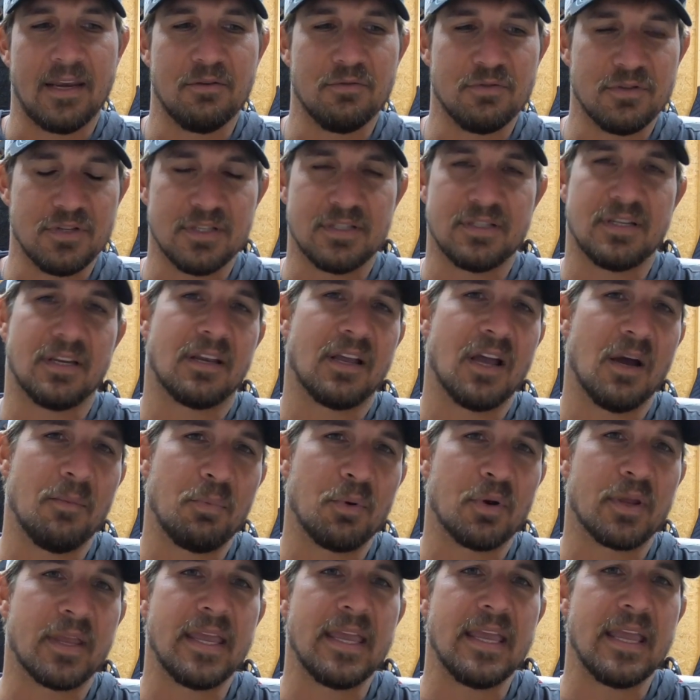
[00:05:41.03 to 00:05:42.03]
It was just a
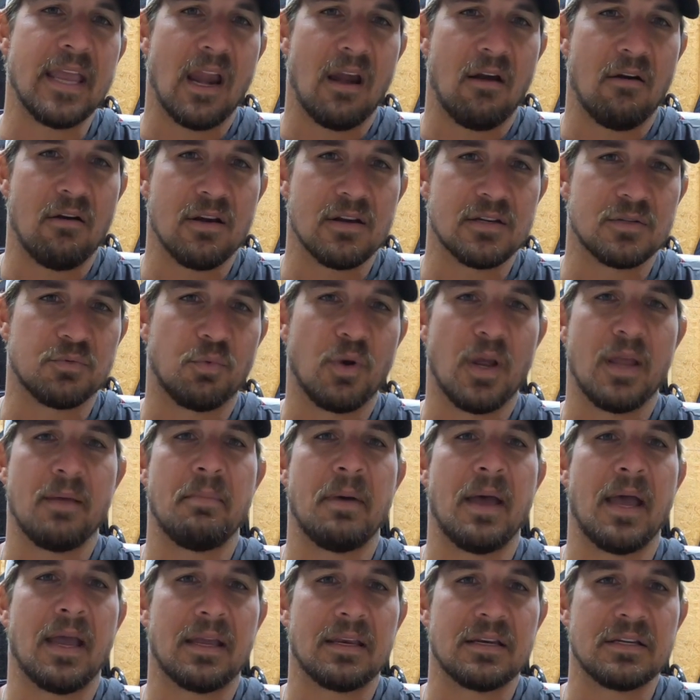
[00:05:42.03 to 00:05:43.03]
couple key areas way
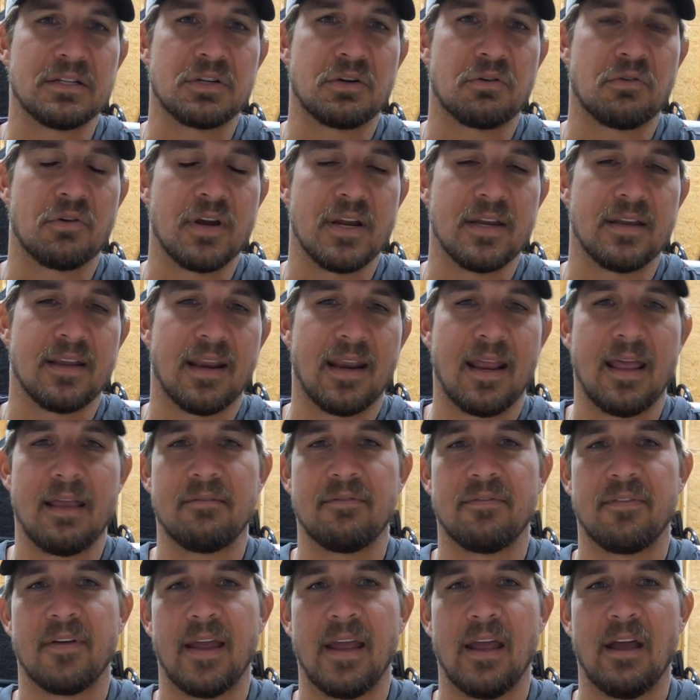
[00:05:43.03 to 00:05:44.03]
back in this creek that I
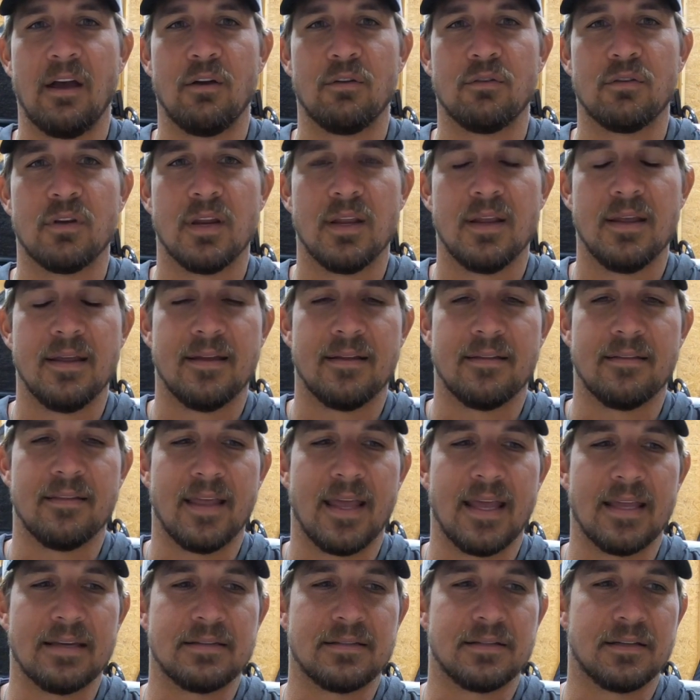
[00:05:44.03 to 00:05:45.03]
had found
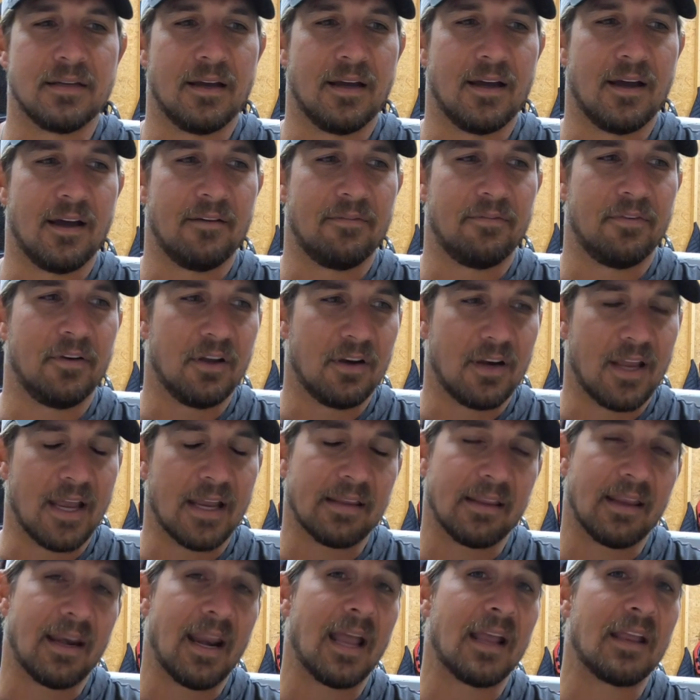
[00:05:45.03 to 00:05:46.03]
that I felt
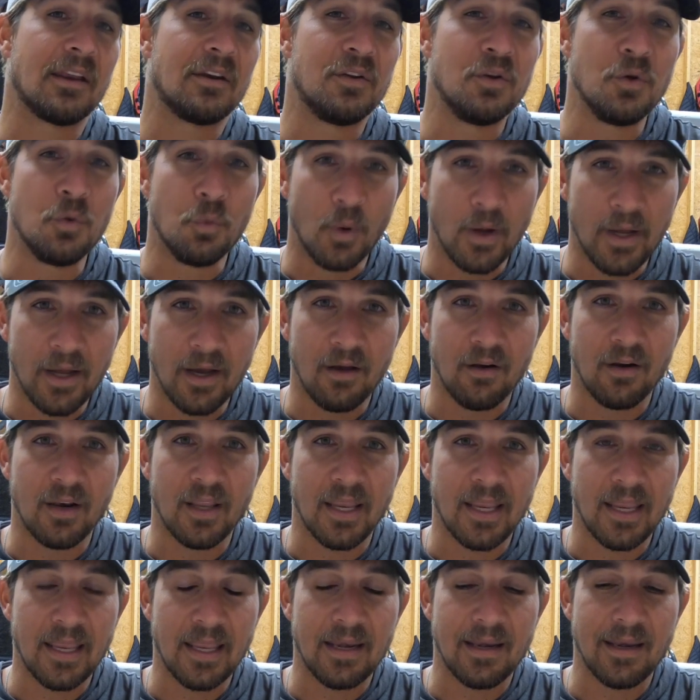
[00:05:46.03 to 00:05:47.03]
like that I could do well
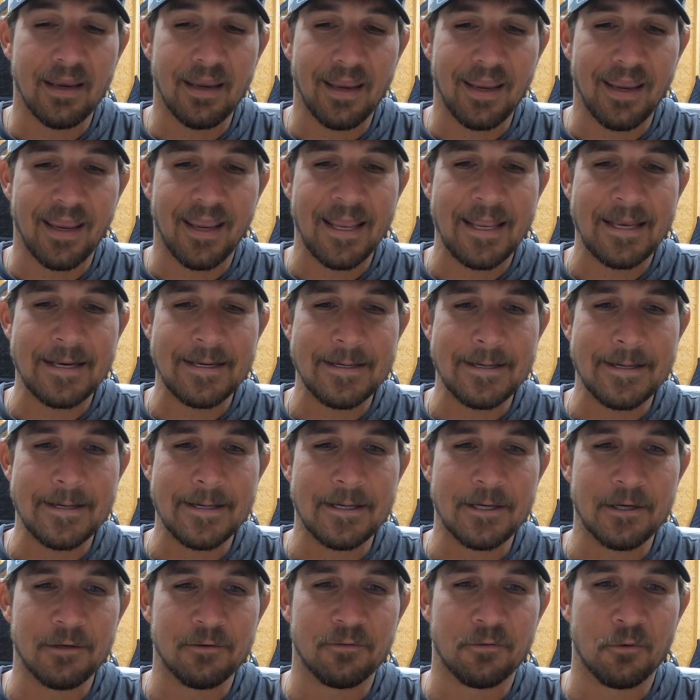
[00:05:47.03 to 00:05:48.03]
in, and
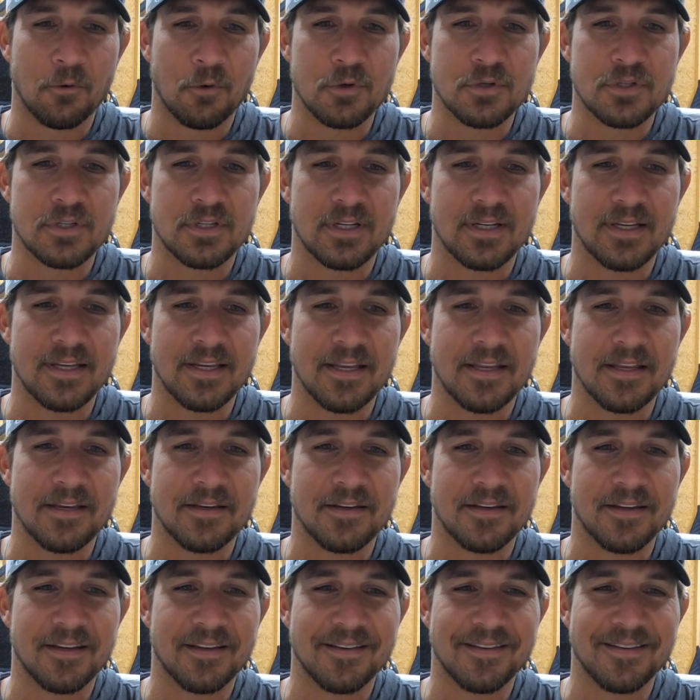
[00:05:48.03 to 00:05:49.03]
unfortunately
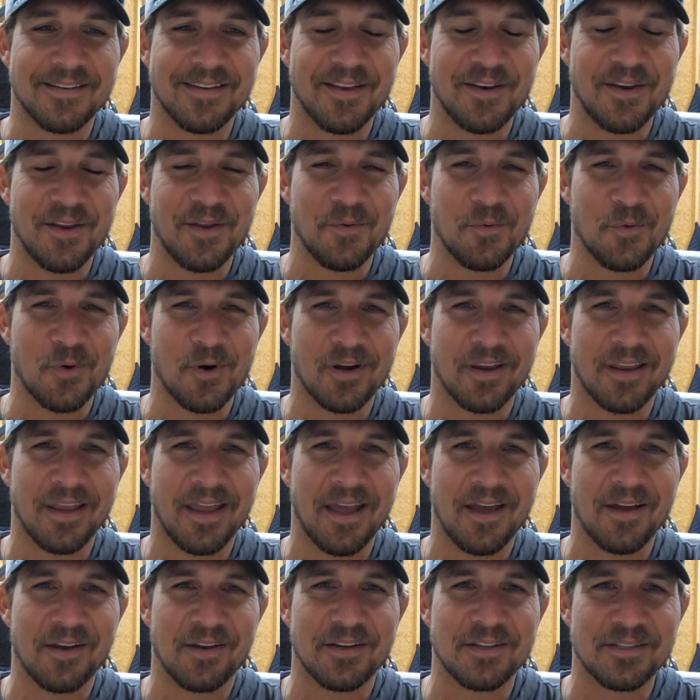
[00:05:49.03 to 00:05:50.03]
it didn't work
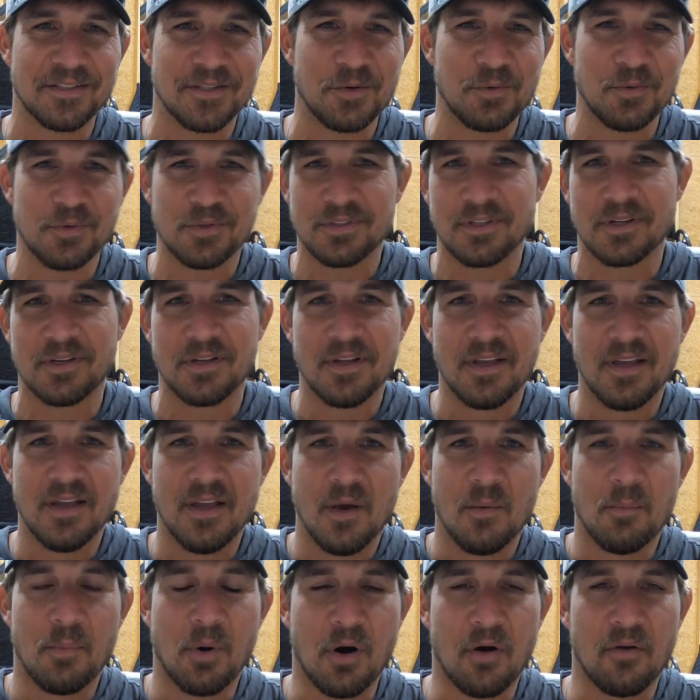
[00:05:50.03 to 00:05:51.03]
out because it was a
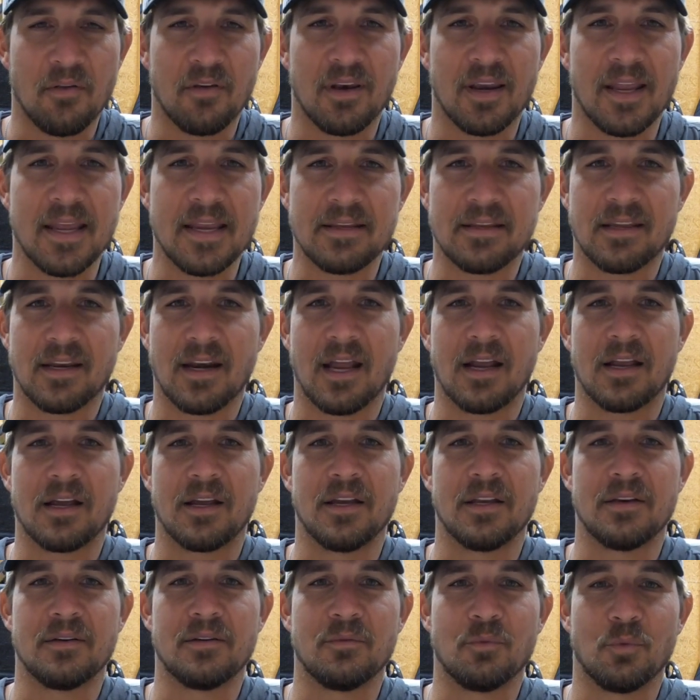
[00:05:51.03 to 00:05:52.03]
part of the lake that I
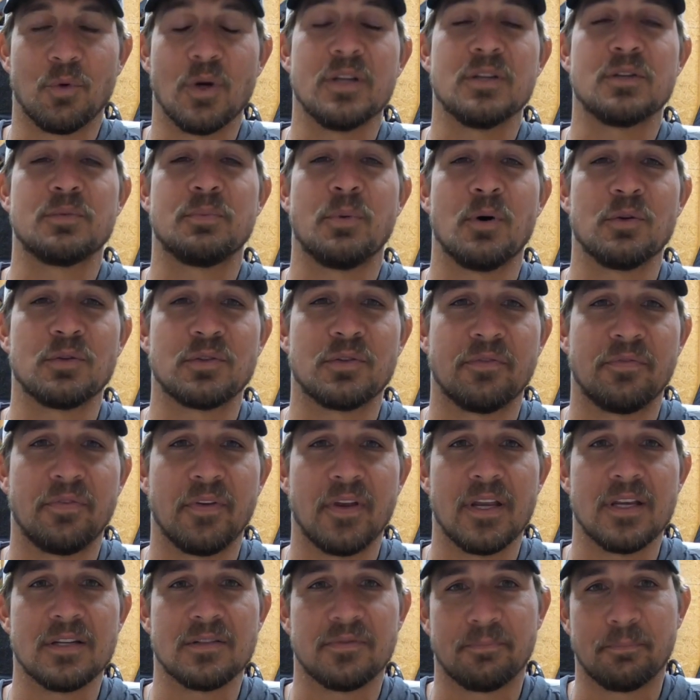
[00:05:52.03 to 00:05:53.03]
wasn't supposed to
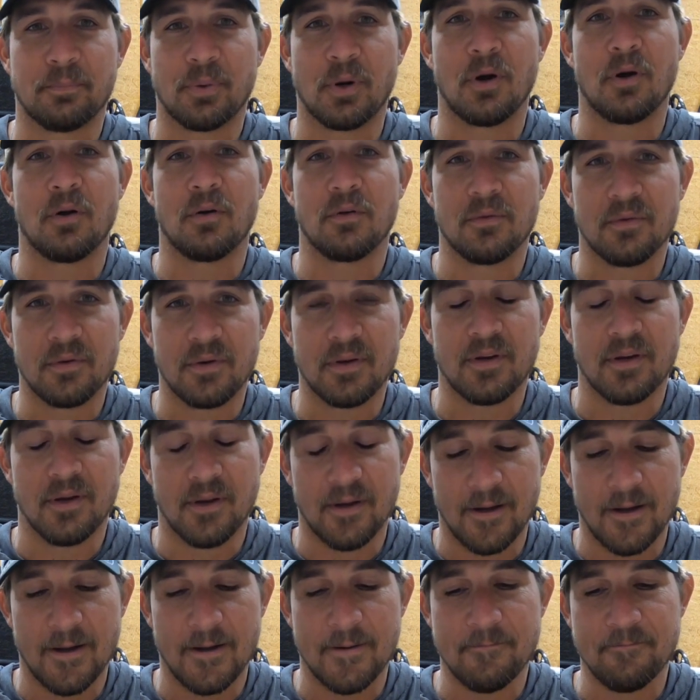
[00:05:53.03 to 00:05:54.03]
fish per
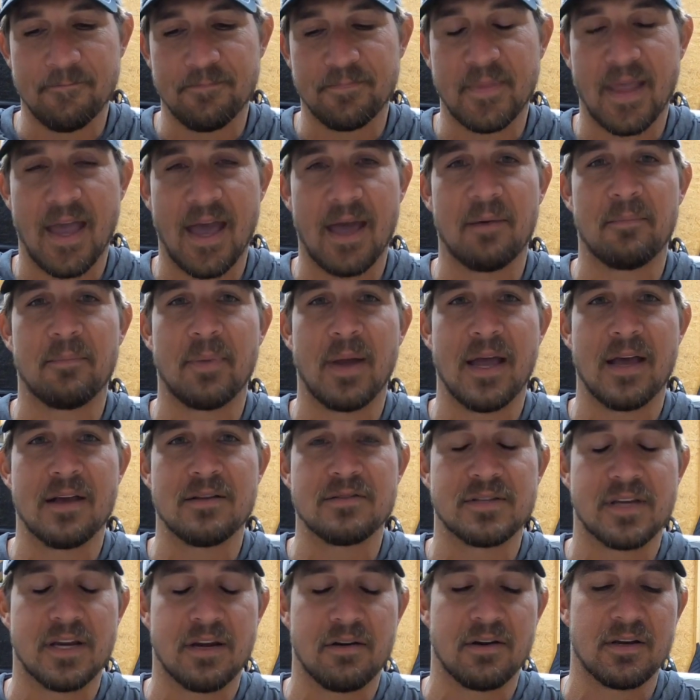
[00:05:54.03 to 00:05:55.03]
out of
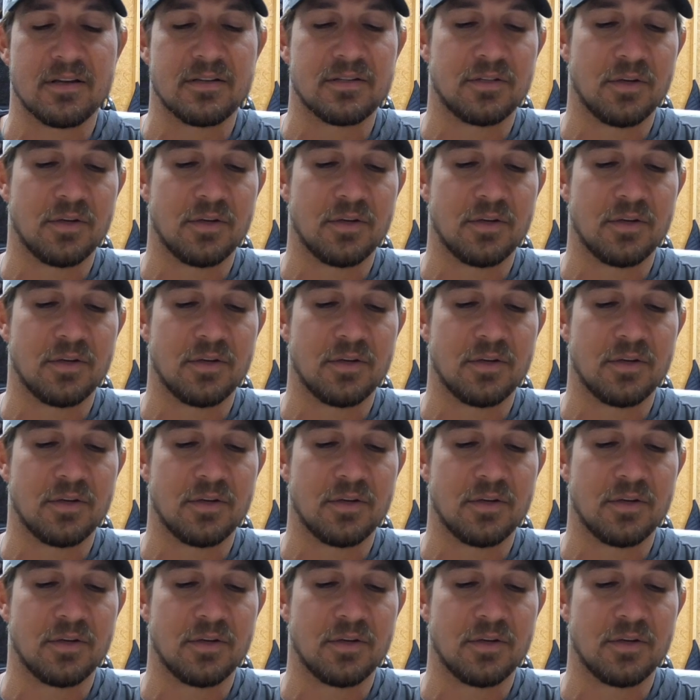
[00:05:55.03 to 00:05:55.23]
bounds area.